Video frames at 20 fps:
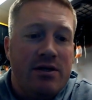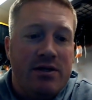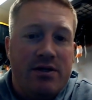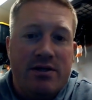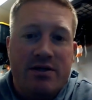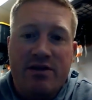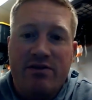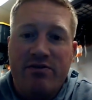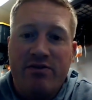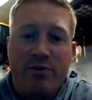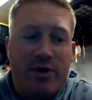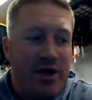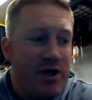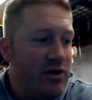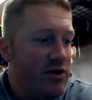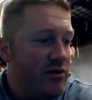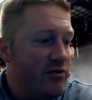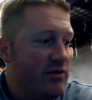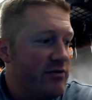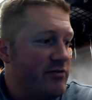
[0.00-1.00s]
Definitely want to go
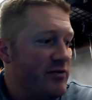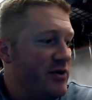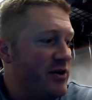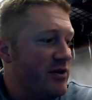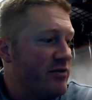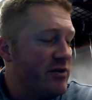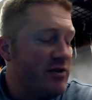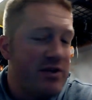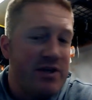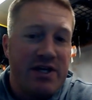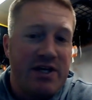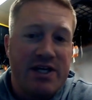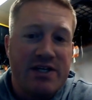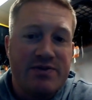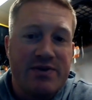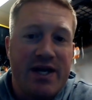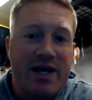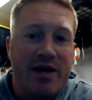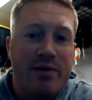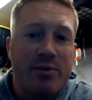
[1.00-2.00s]
over a few different things. We
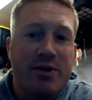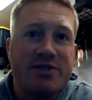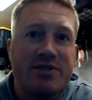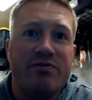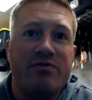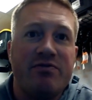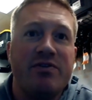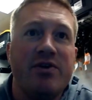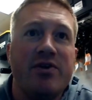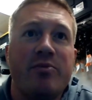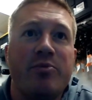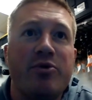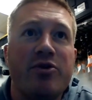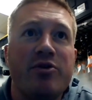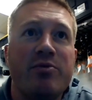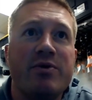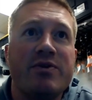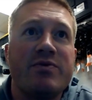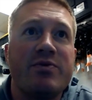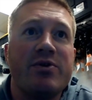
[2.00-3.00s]
got a bunch of field
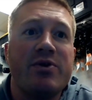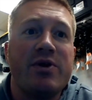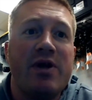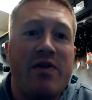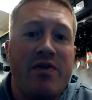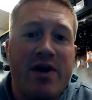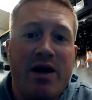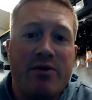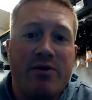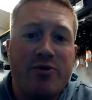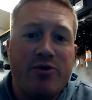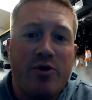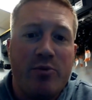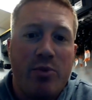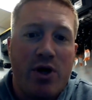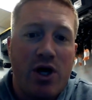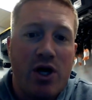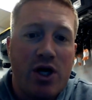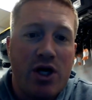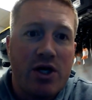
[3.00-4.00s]
improvements we're doing at the outdoor
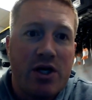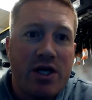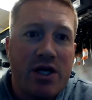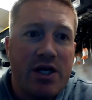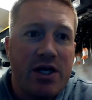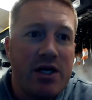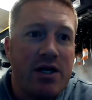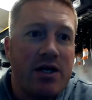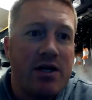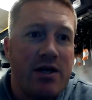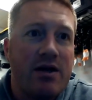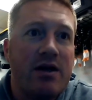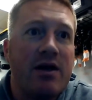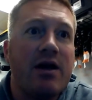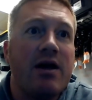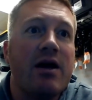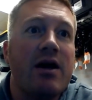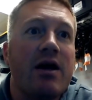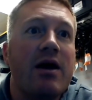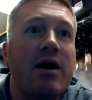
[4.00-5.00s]
park.
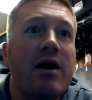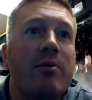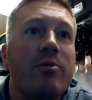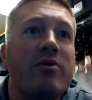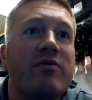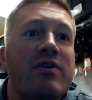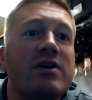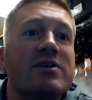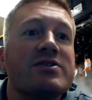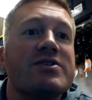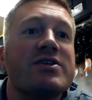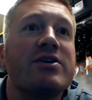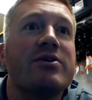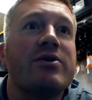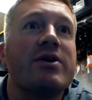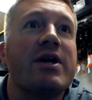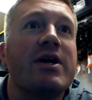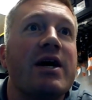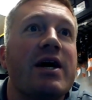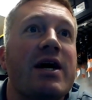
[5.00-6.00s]
We've also
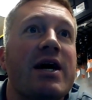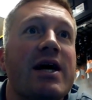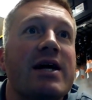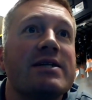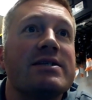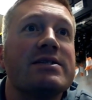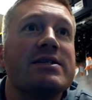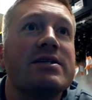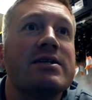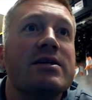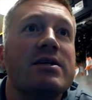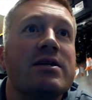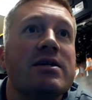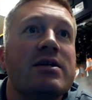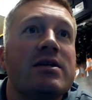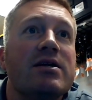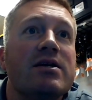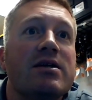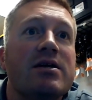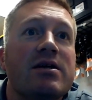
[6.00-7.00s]
got
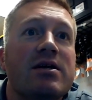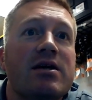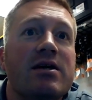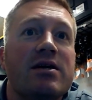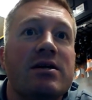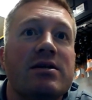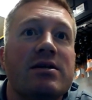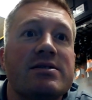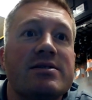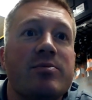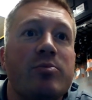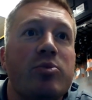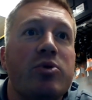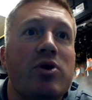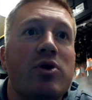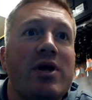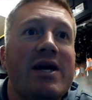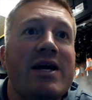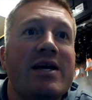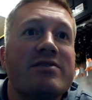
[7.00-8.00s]
some
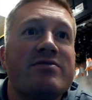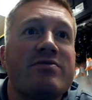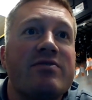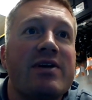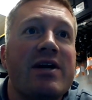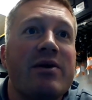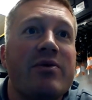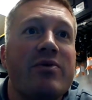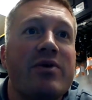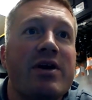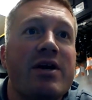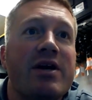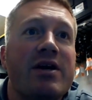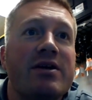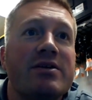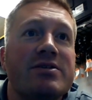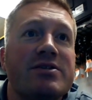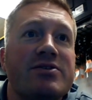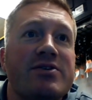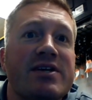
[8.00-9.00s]
plans for out there
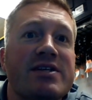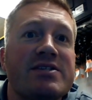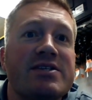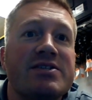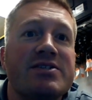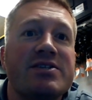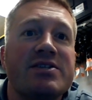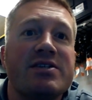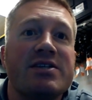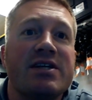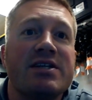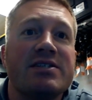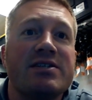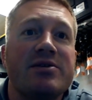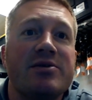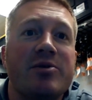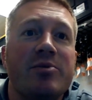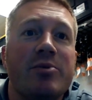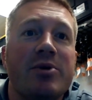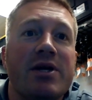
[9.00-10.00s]
to transition things a
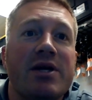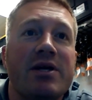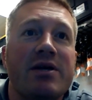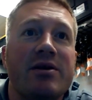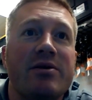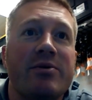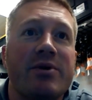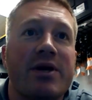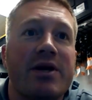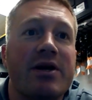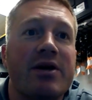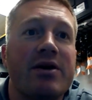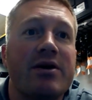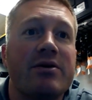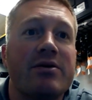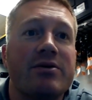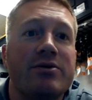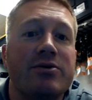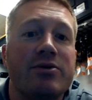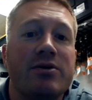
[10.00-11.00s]
little bit. Here we go.
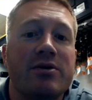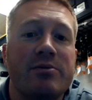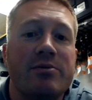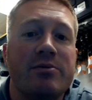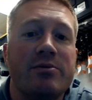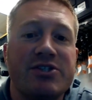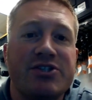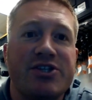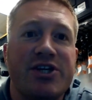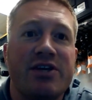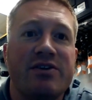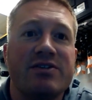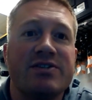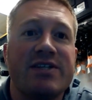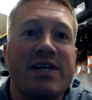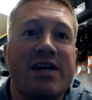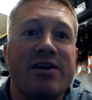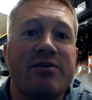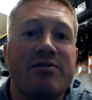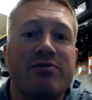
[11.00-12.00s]
Cool. Let me just share this
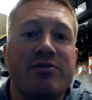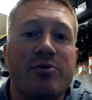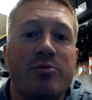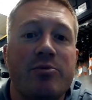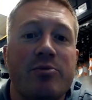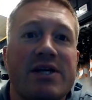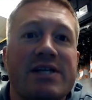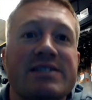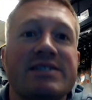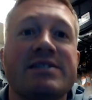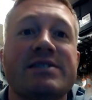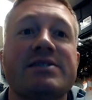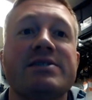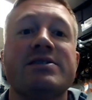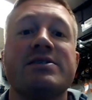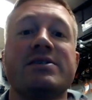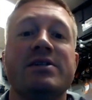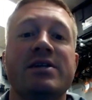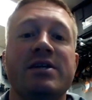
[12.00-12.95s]
out in a few places.